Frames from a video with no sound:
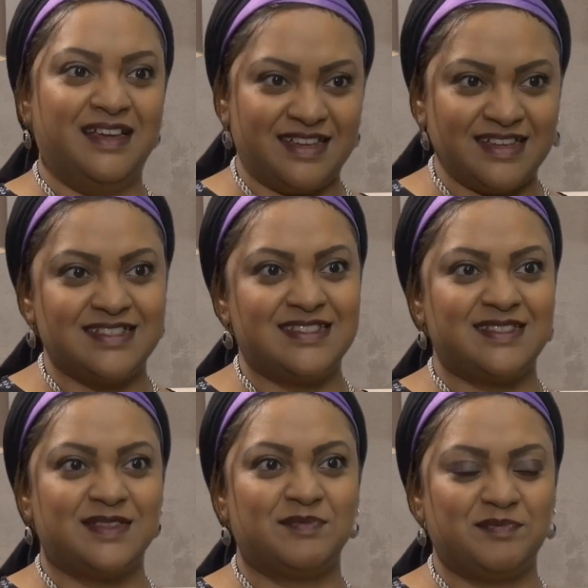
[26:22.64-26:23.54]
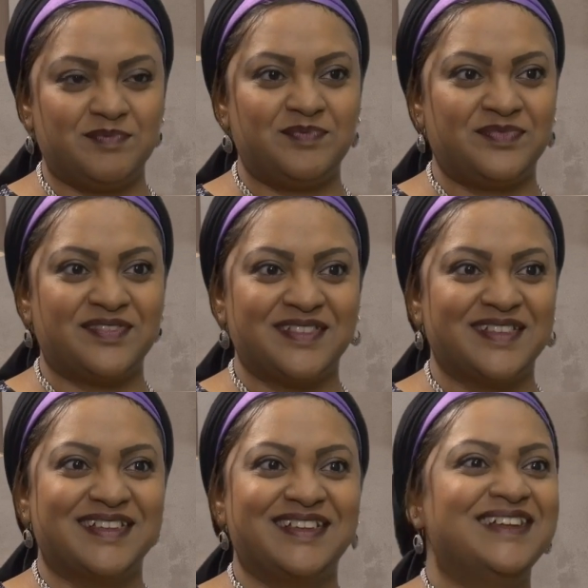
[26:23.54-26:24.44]
But there's nothing
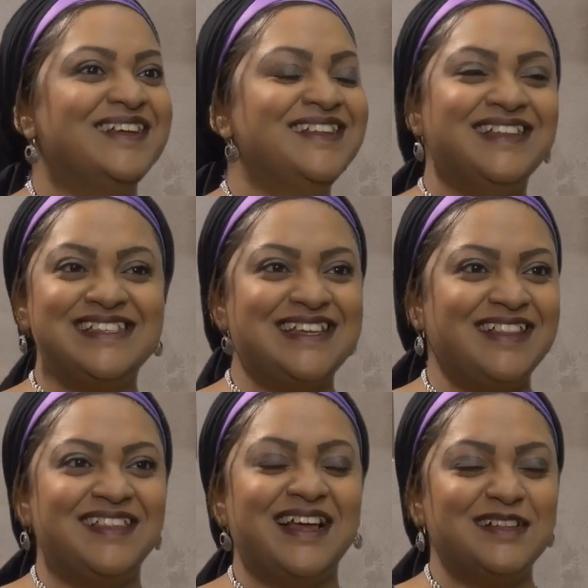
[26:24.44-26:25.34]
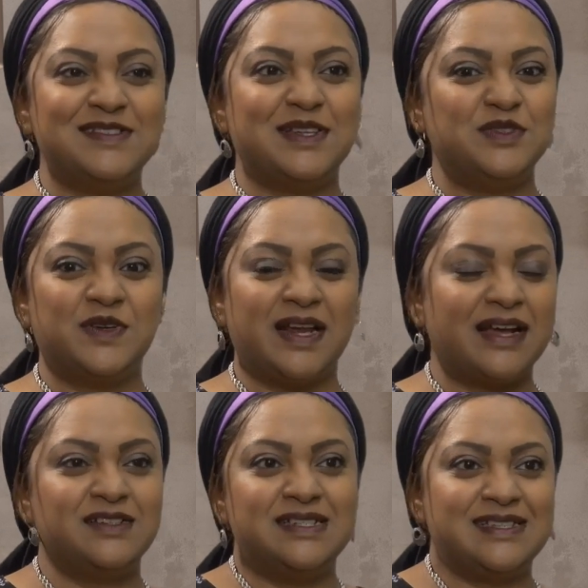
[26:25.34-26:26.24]
else to say at this point. There's nothing else that you can
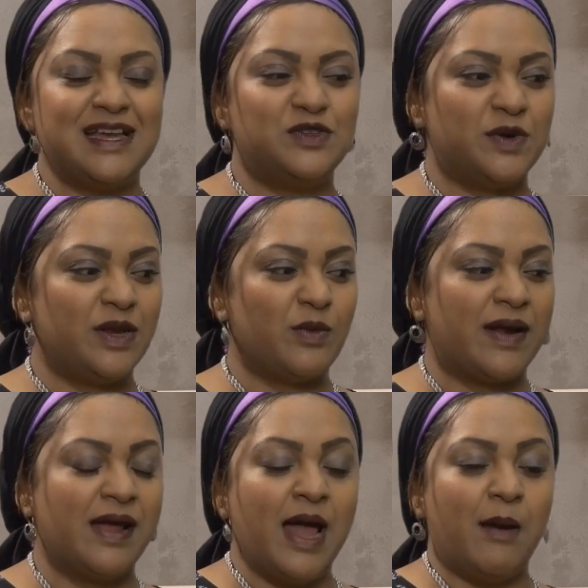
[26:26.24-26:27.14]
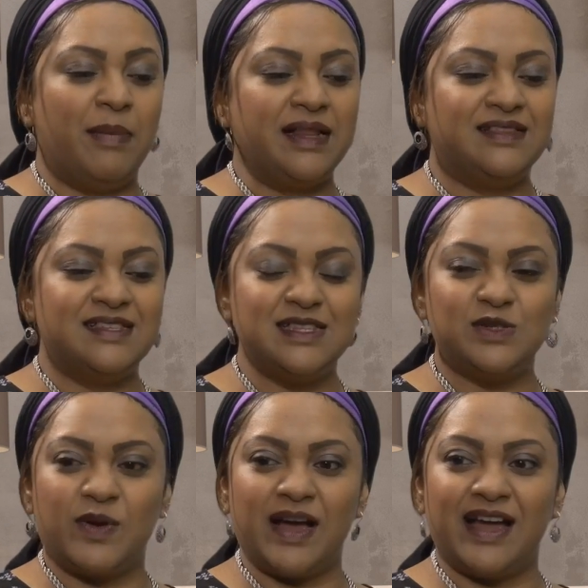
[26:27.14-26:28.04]
actually say to anyone. Yeah. But this
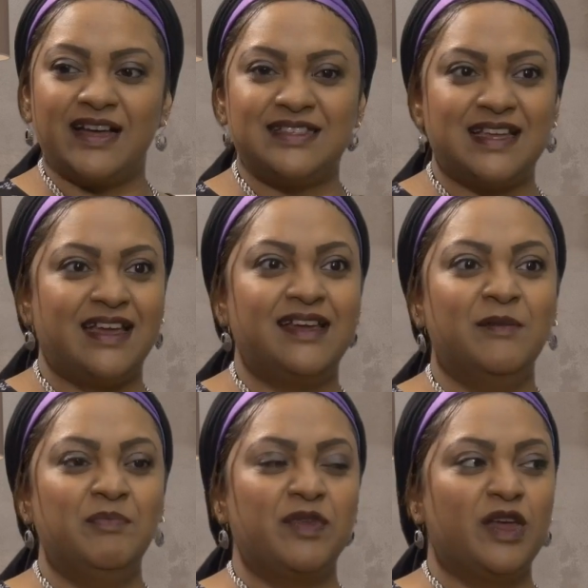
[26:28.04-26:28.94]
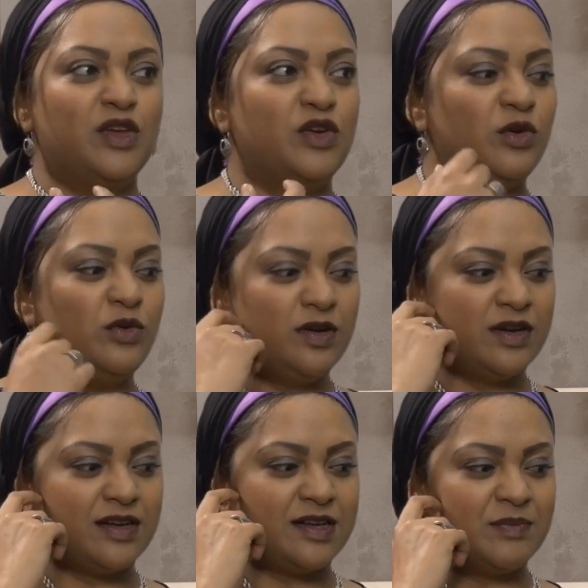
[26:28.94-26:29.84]
is why I say, you know,
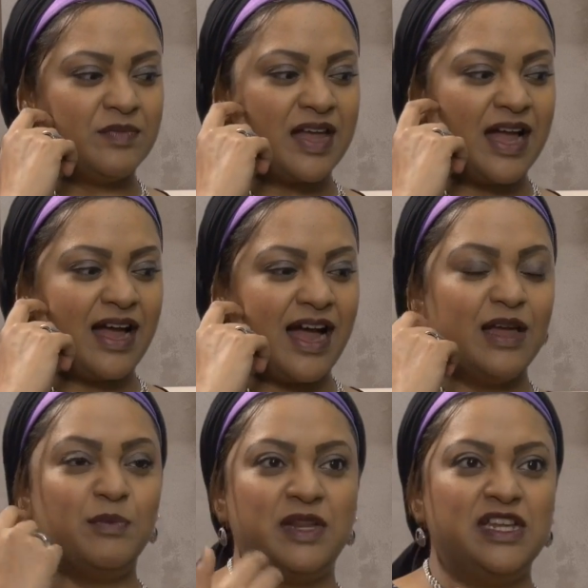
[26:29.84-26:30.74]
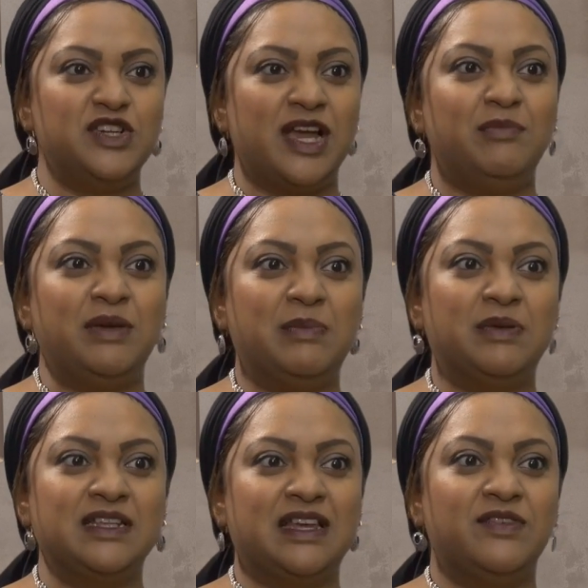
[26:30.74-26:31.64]
I appreciate
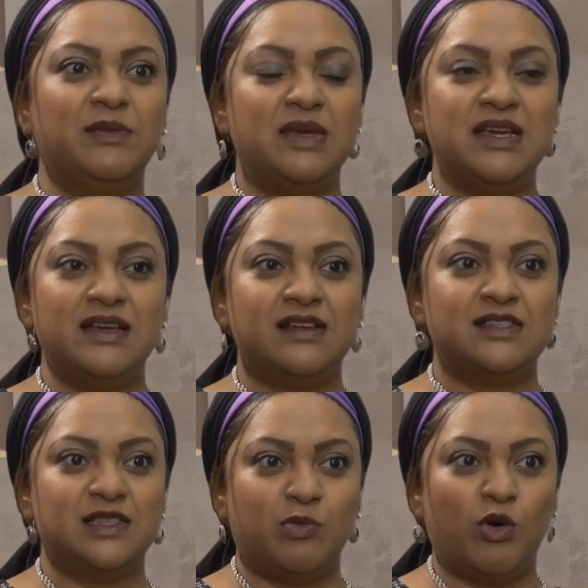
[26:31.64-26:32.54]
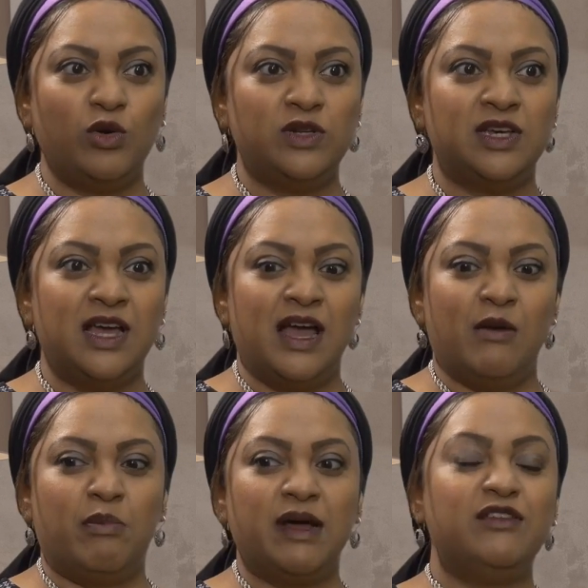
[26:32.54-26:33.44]
people giving me support,
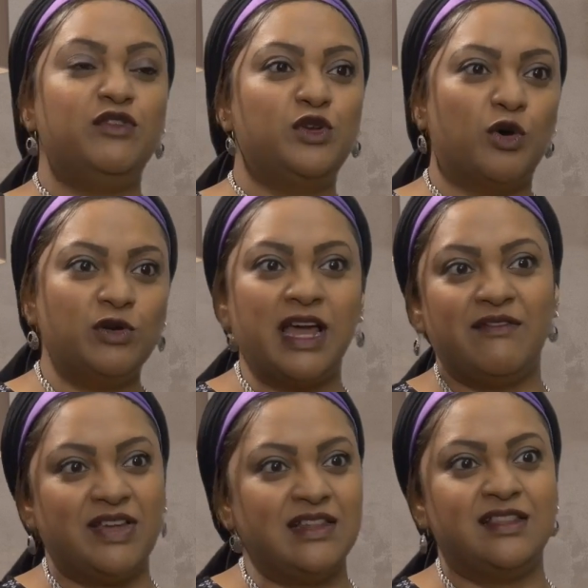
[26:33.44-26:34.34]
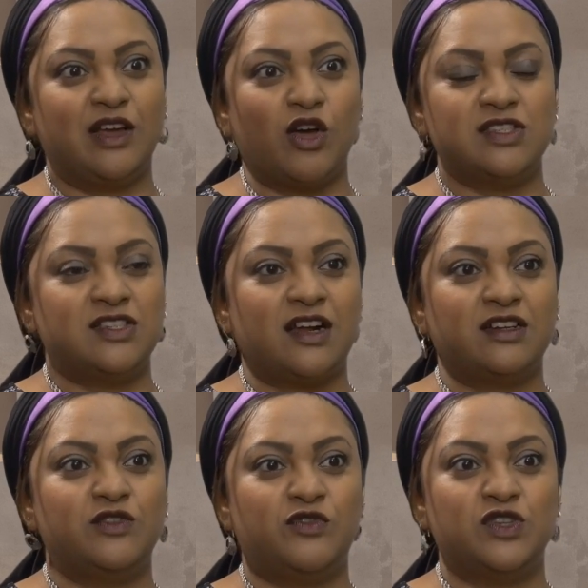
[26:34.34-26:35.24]
but if you don't have anything
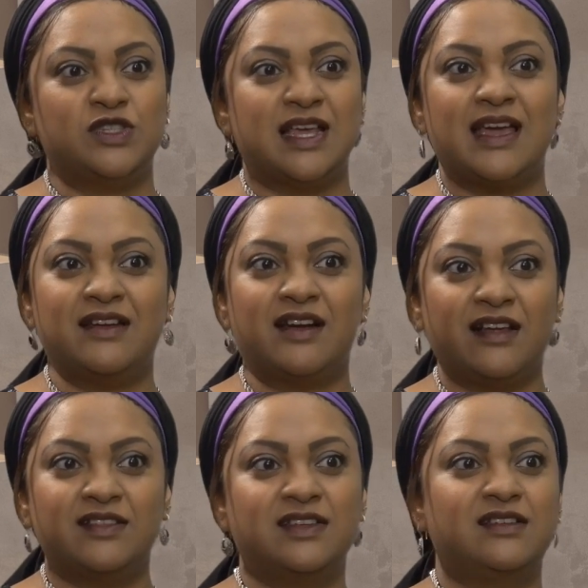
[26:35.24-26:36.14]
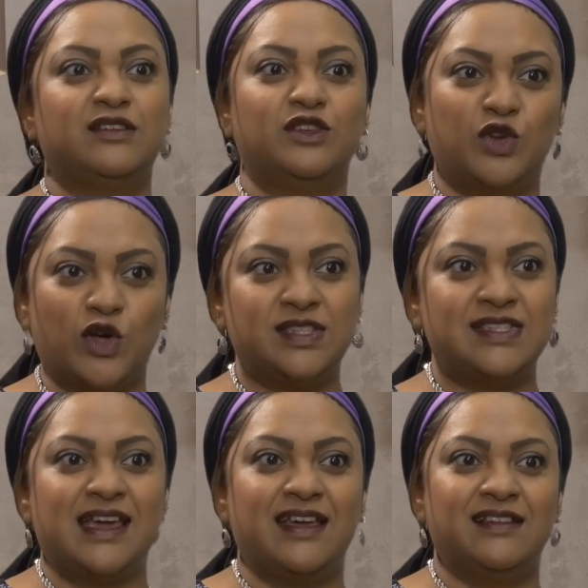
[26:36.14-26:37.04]
constructive to say, rather not
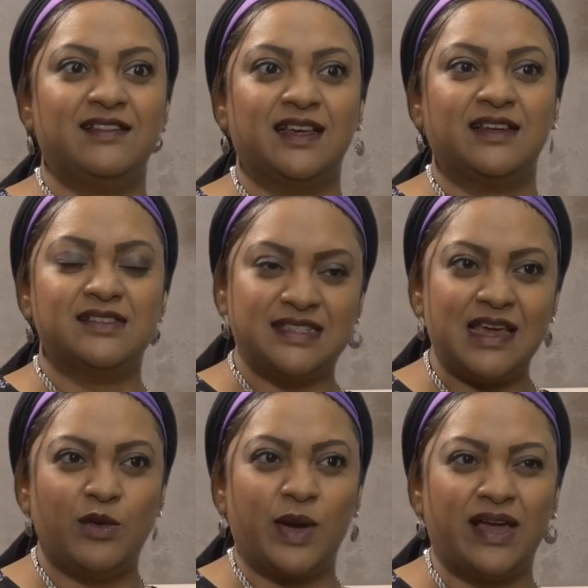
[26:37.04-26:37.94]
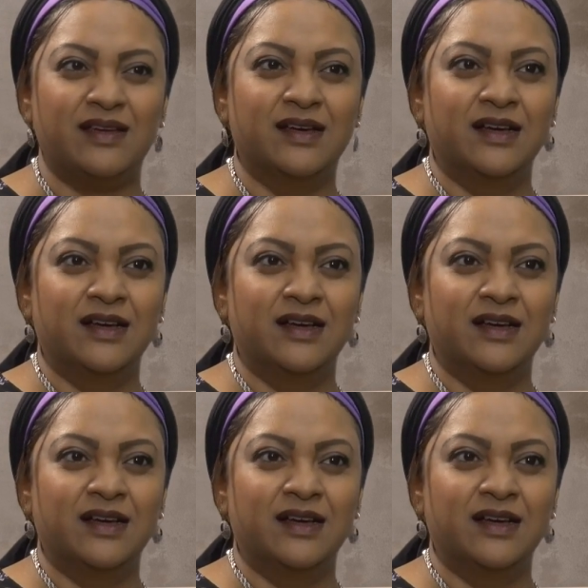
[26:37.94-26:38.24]
say anything, stay away.